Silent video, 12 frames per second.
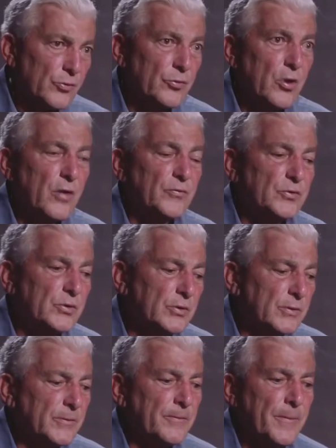their oath of office
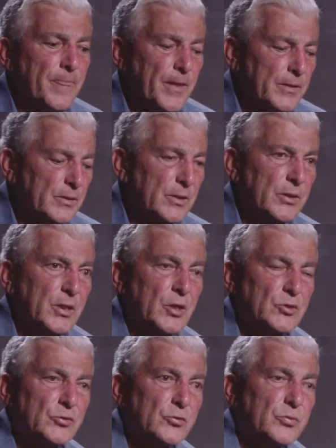and the
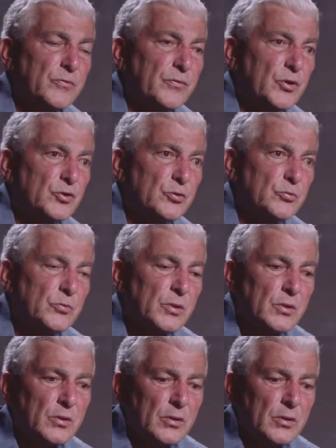dedication to profession